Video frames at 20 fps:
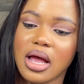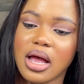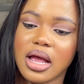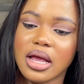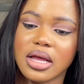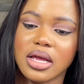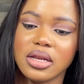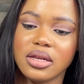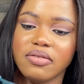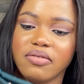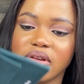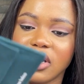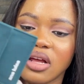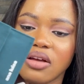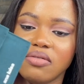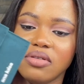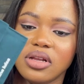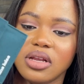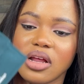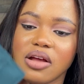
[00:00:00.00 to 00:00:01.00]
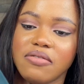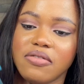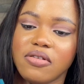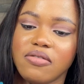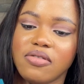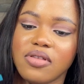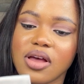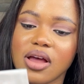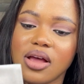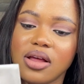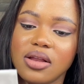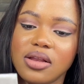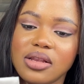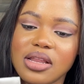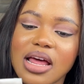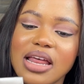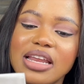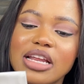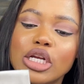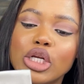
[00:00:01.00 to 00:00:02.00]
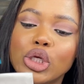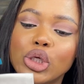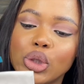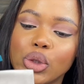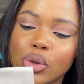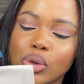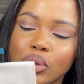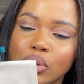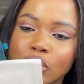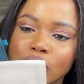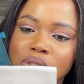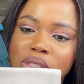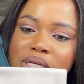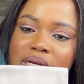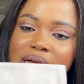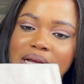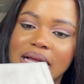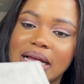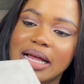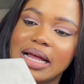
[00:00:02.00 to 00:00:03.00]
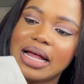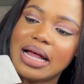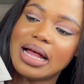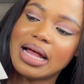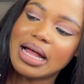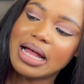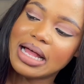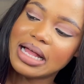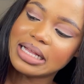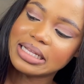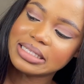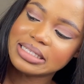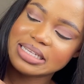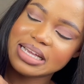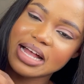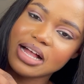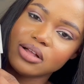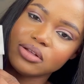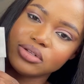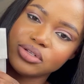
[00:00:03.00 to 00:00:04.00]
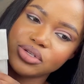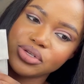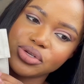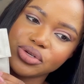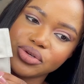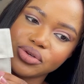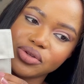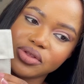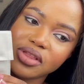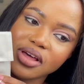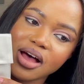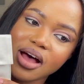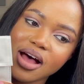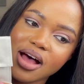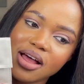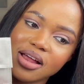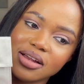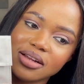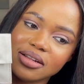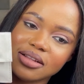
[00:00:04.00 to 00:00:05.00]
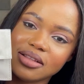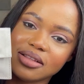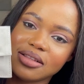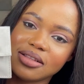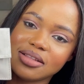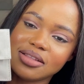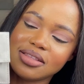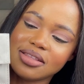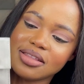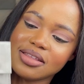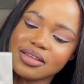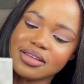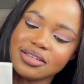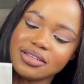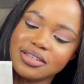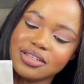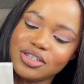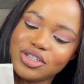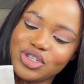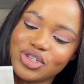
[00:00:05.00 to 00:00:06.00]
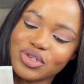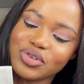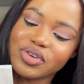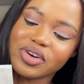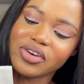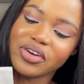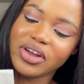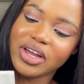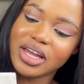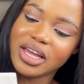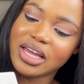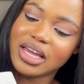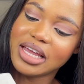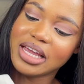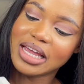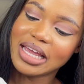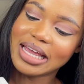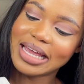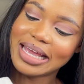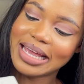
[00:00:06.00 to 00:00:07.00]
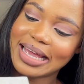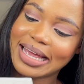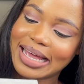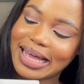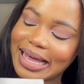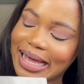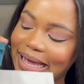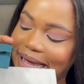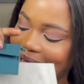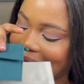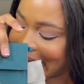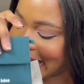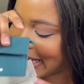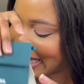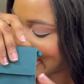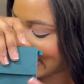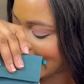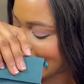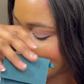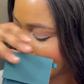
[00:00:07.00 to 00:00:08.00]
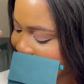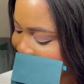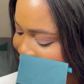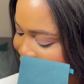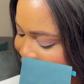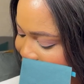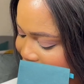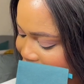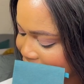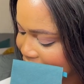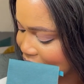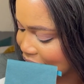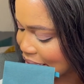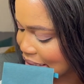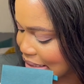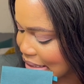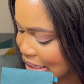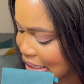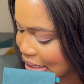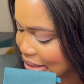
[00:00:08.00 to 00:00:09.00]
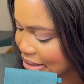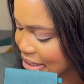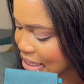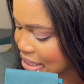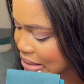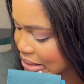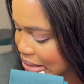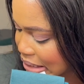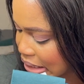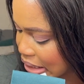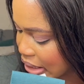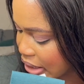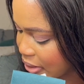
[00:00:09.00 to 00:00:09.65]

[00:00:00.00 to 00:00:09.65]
I can't even have enough of that. That alone tells you that this jewelry is authentic.